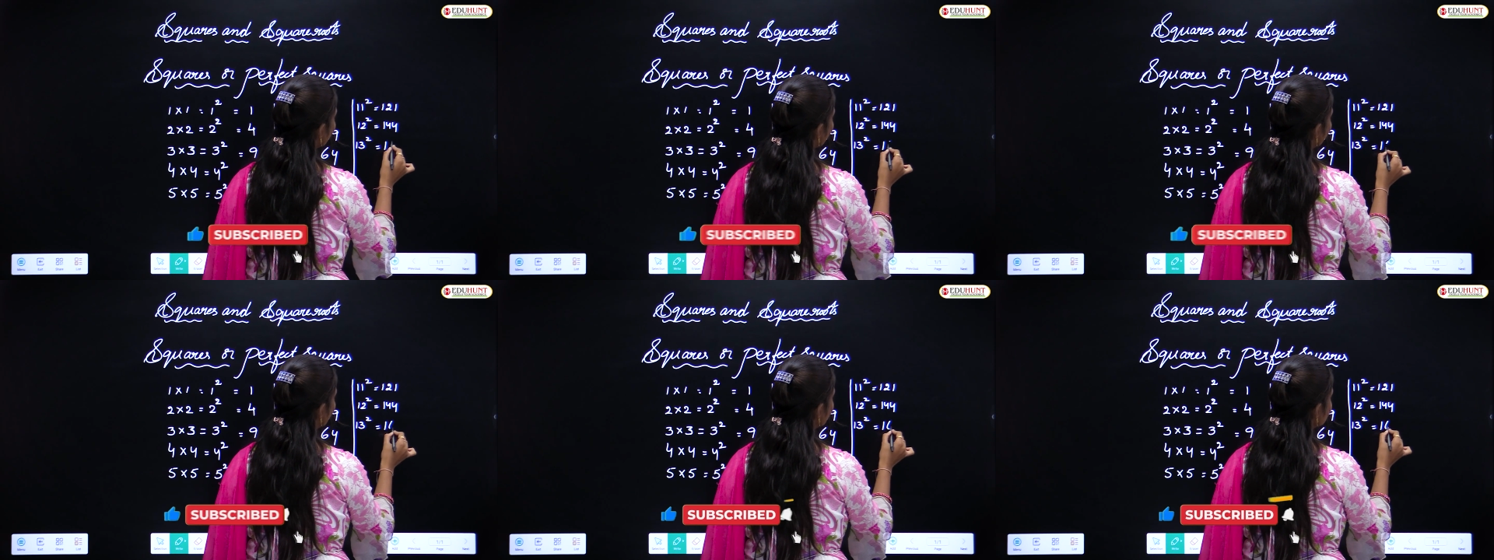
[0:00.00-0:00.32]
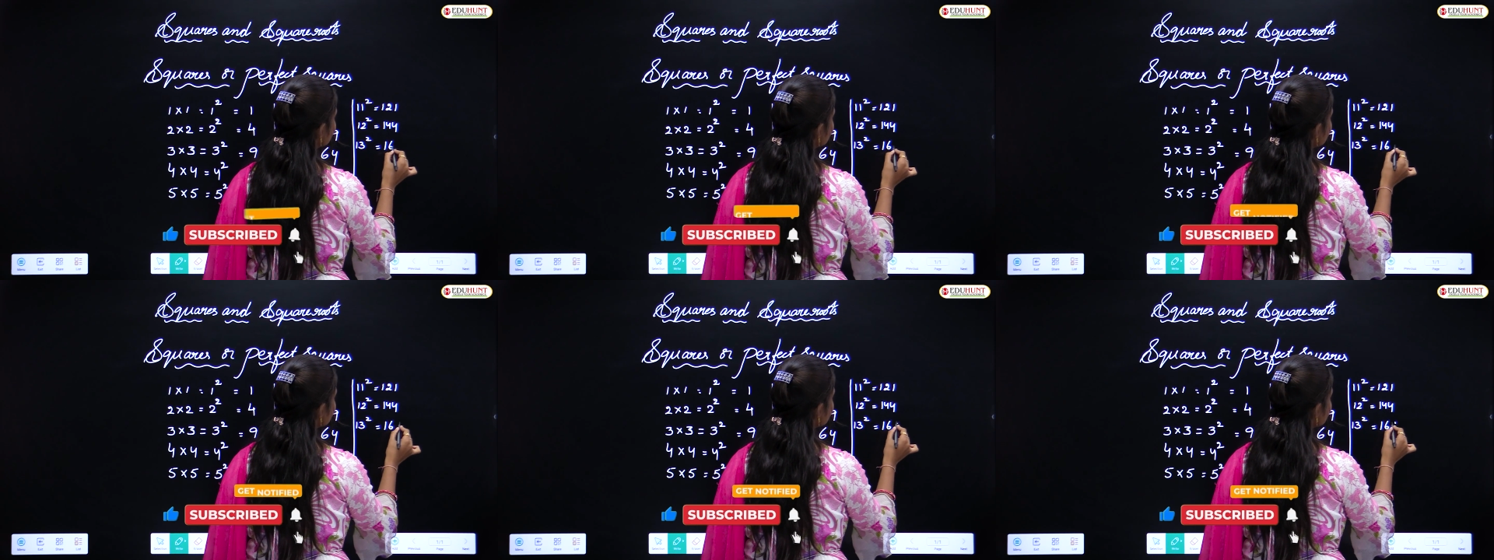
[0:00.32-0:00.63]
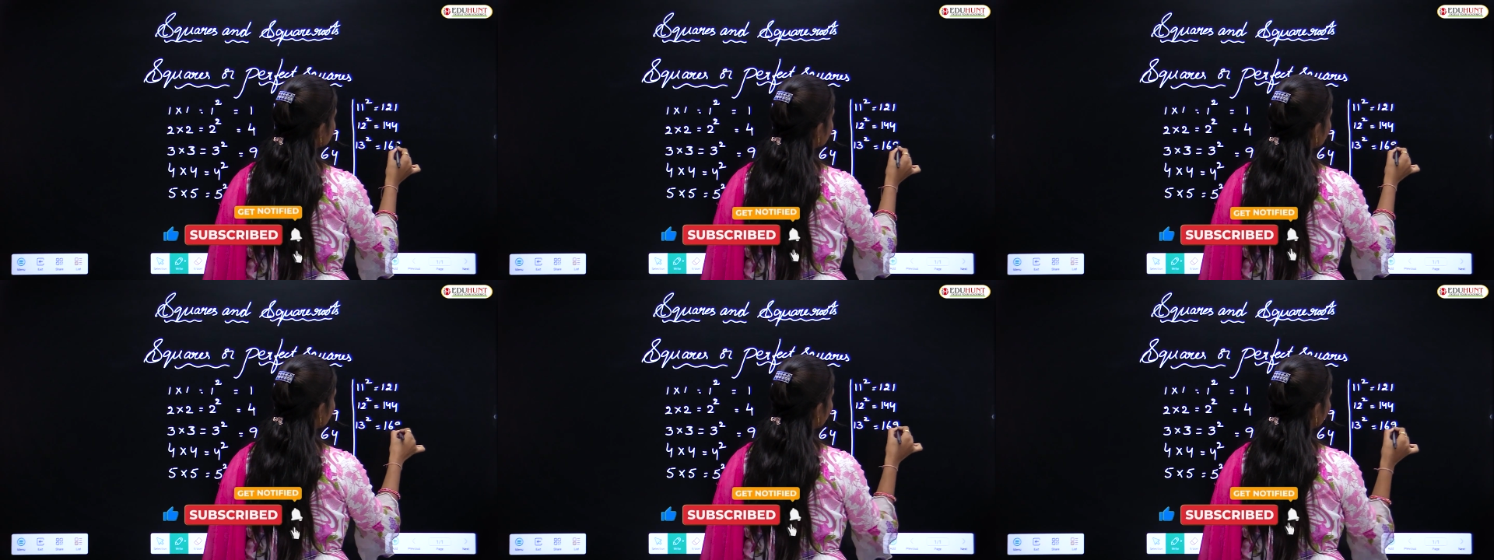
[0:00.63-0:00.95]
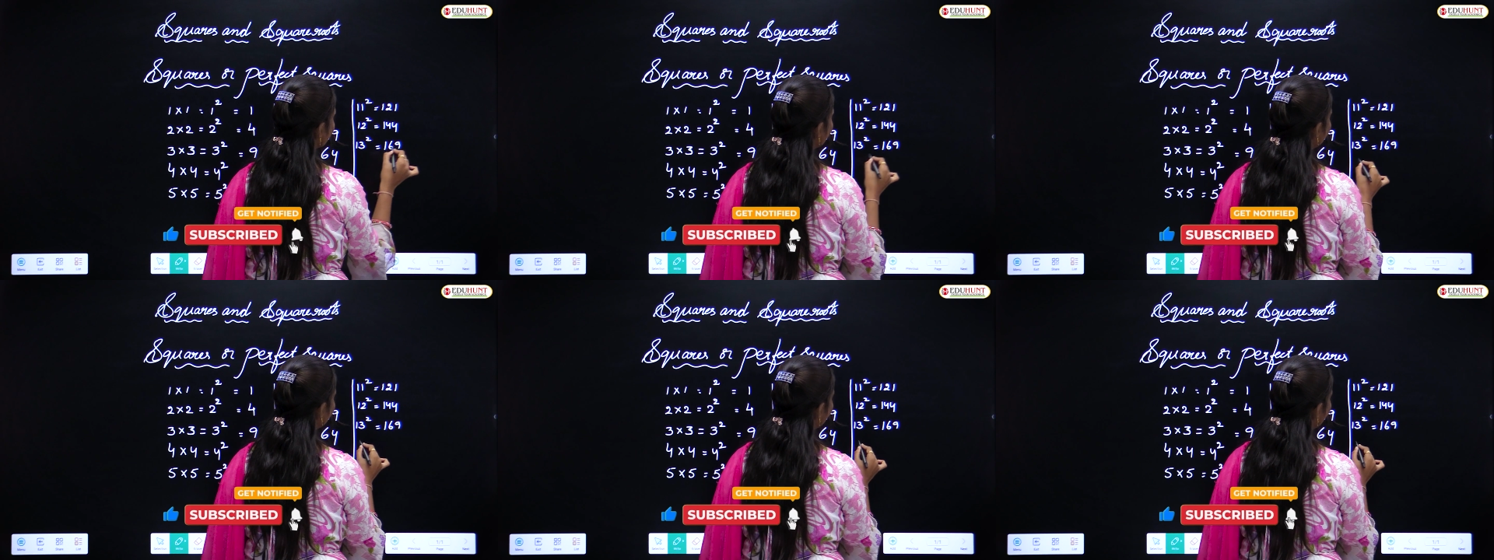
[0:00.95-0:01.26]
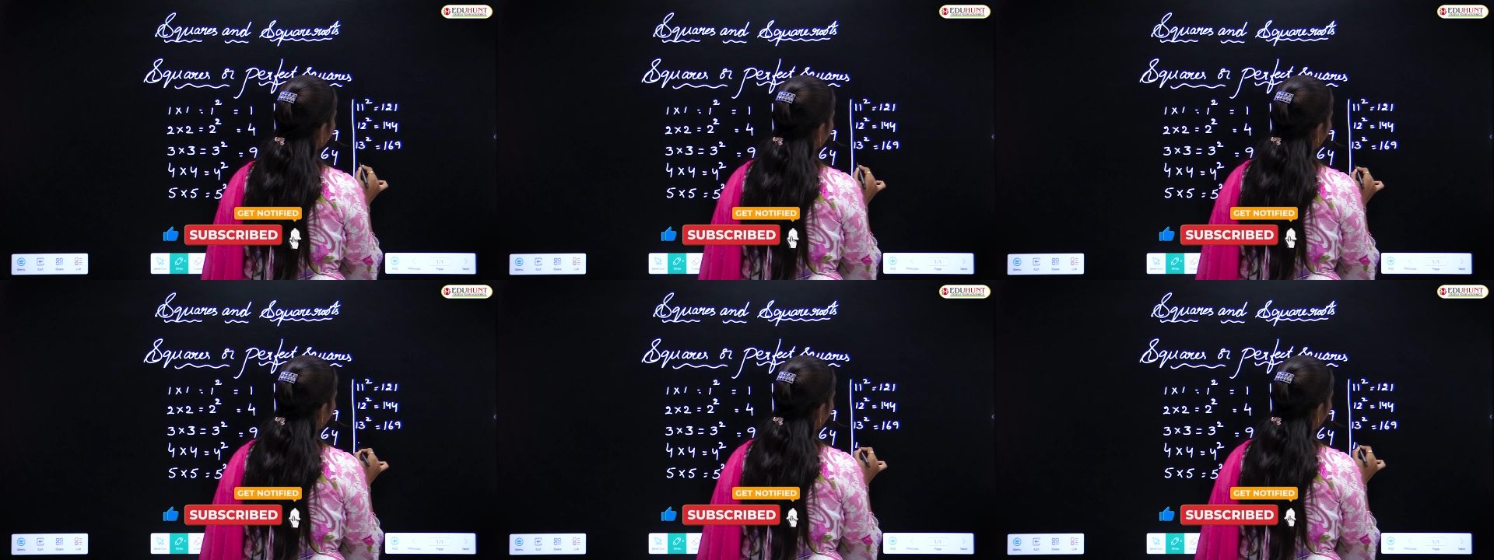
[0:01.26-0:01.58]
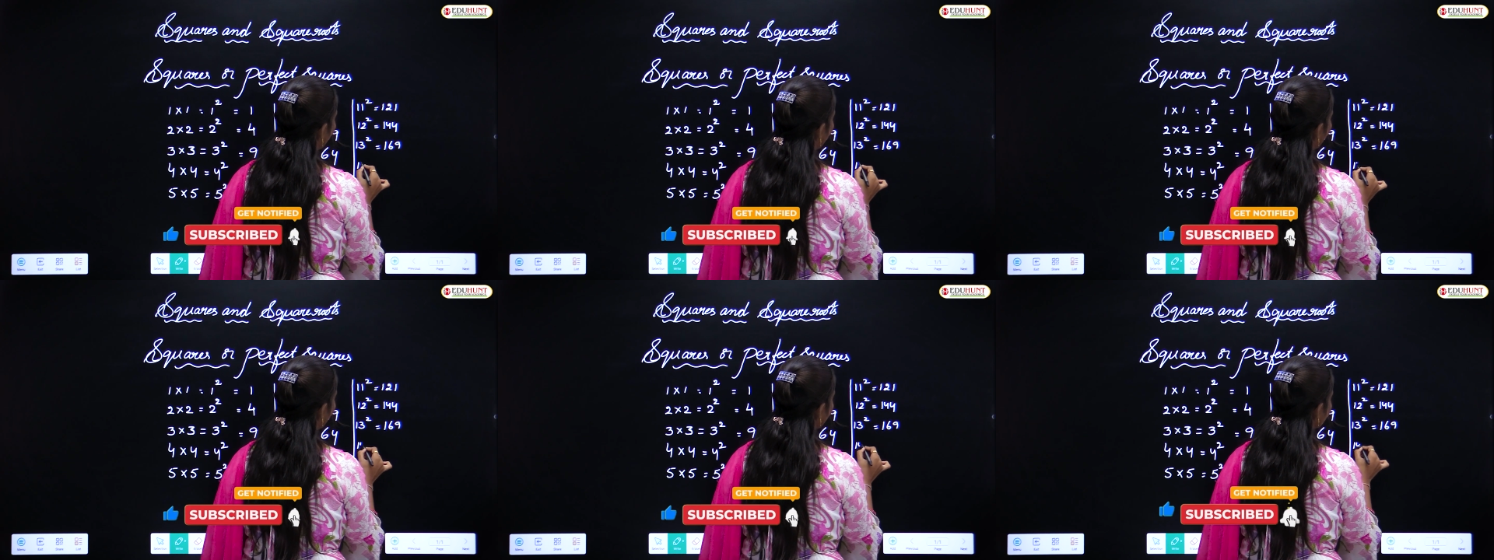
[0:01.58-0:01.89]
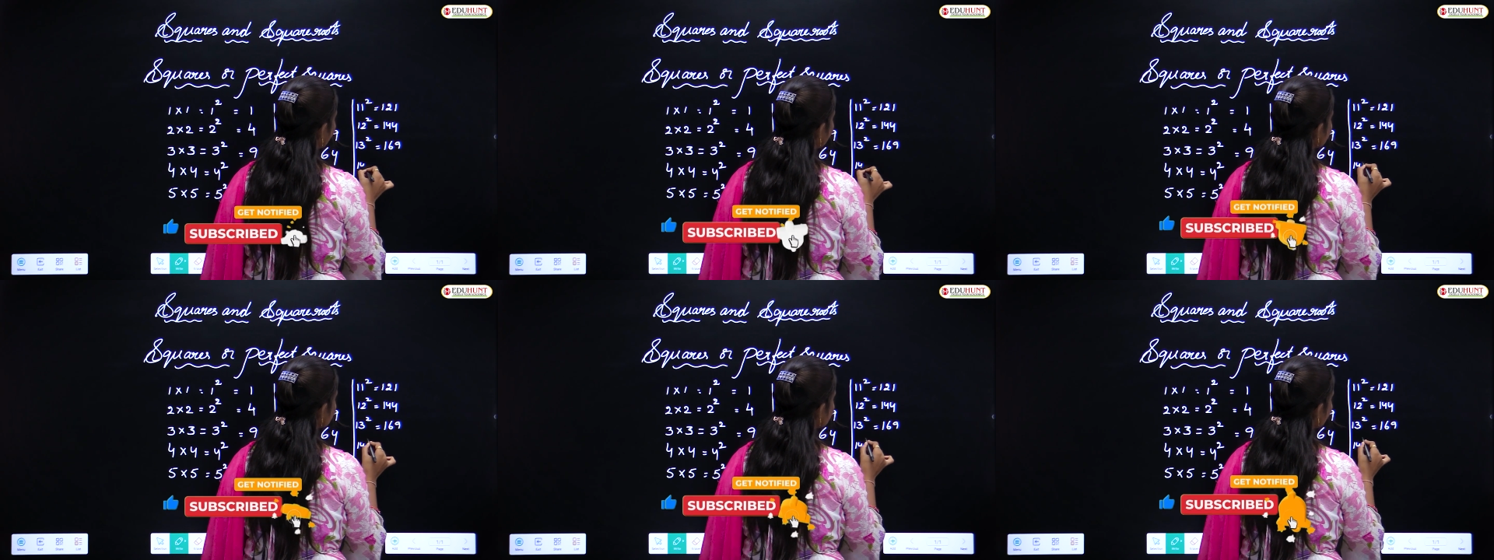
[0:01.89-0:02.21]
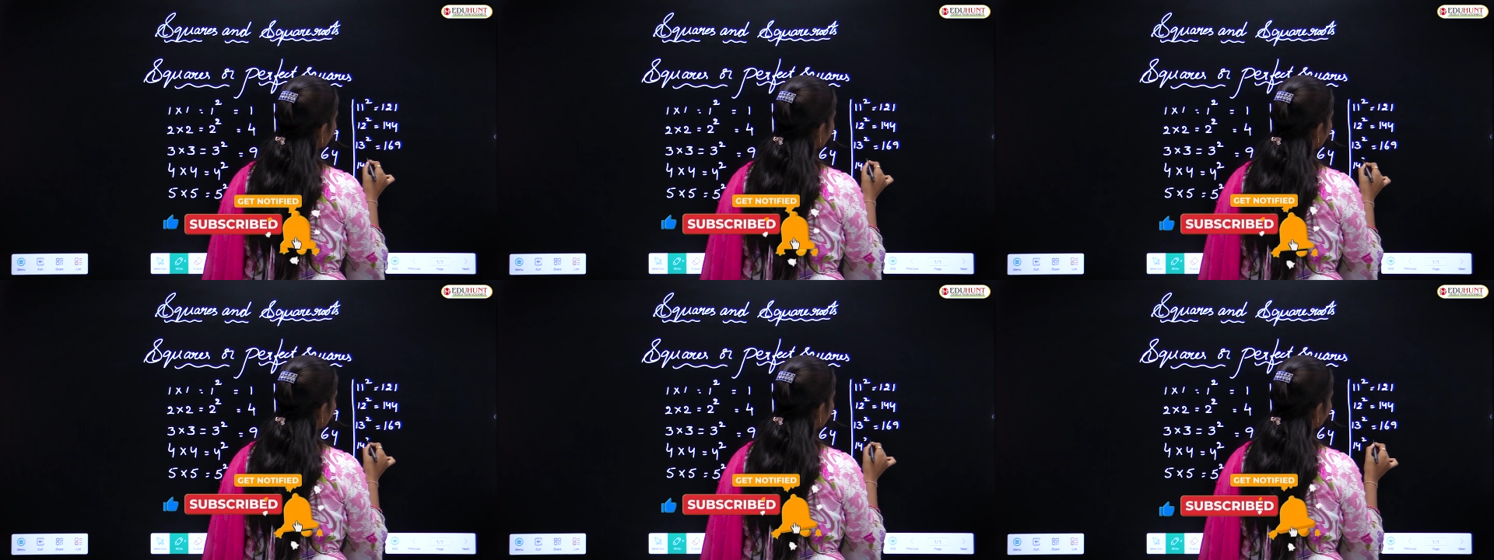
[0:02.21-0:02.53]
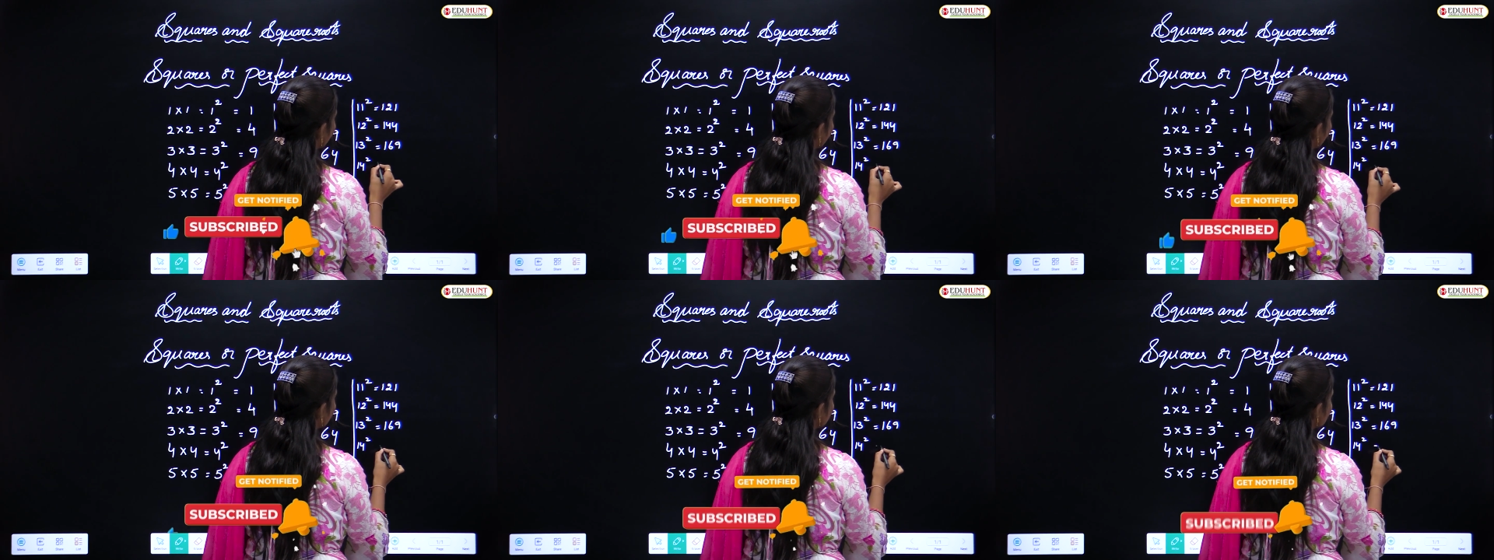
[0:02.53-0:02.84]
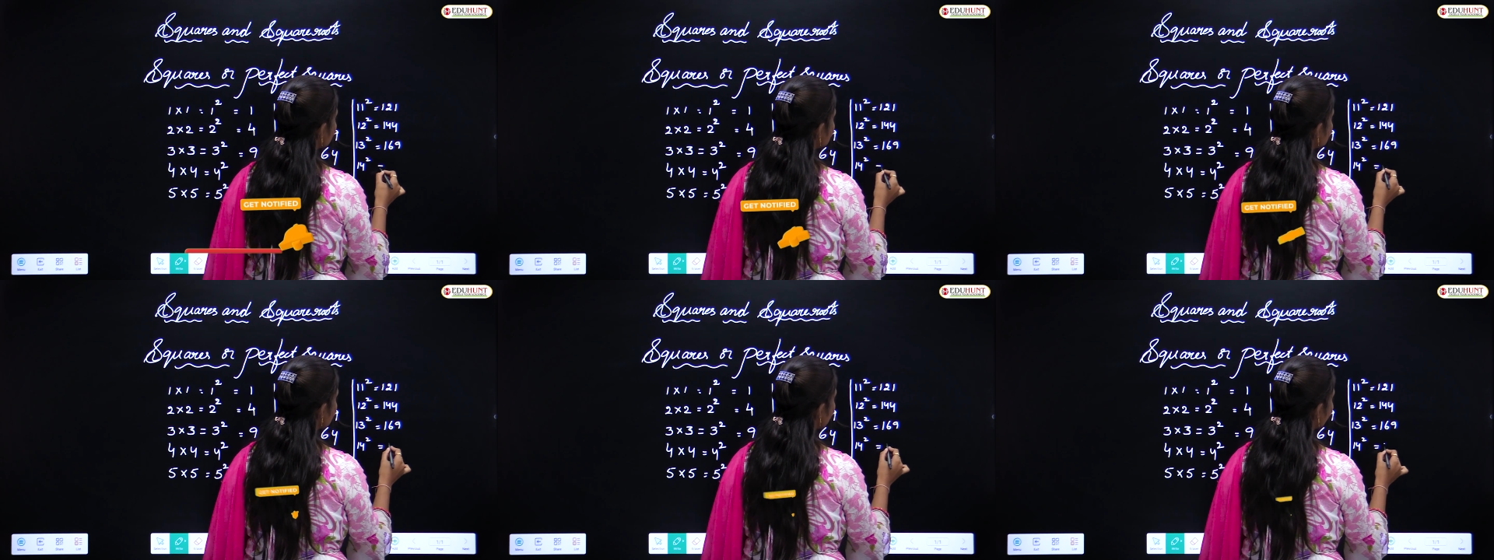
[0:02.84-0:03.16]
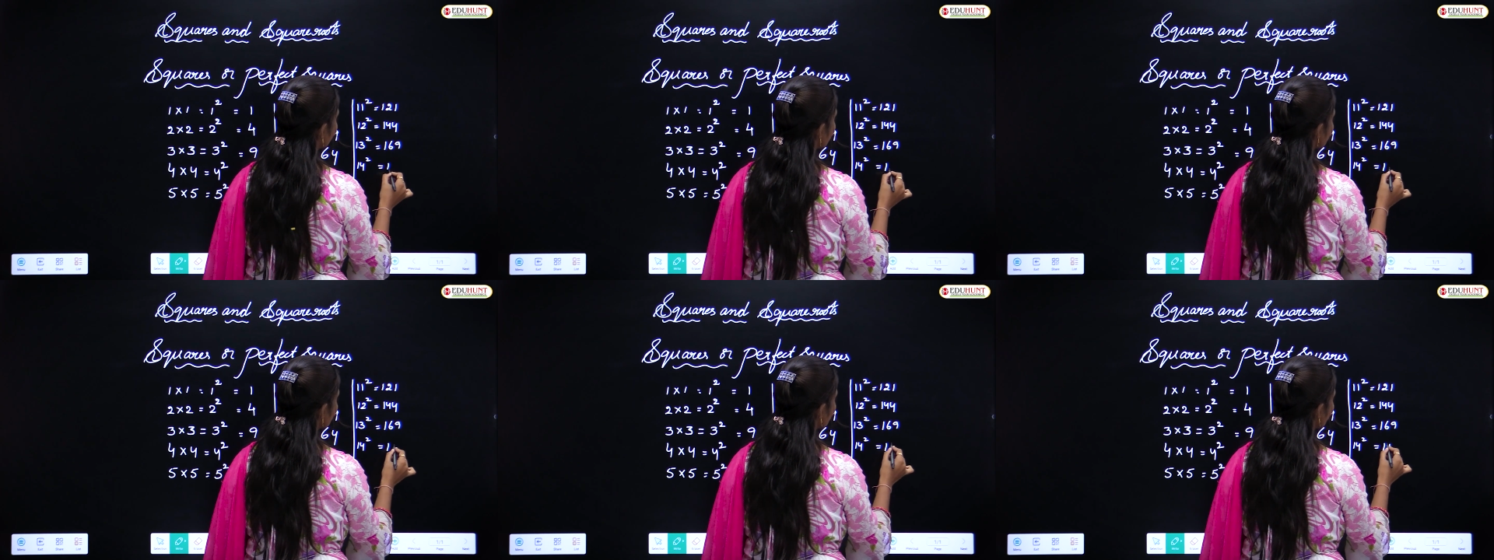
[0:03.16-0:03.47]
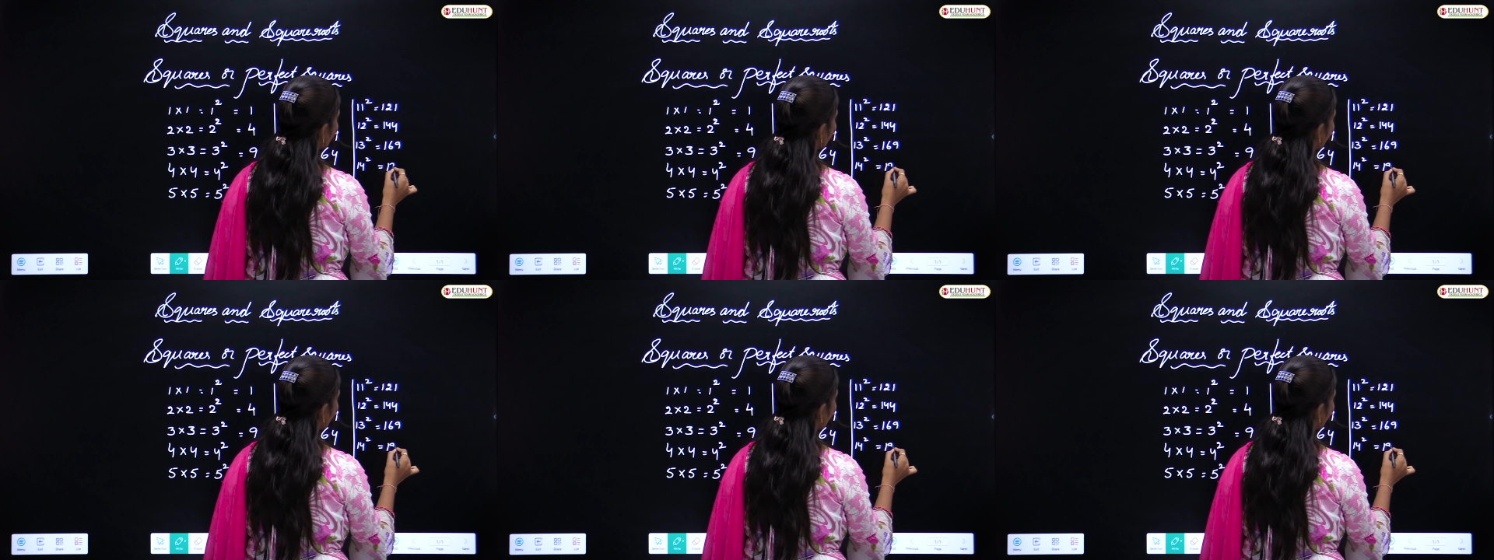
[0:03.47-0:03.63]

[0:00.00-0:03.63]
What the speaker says: Nobody's mouth can be seen.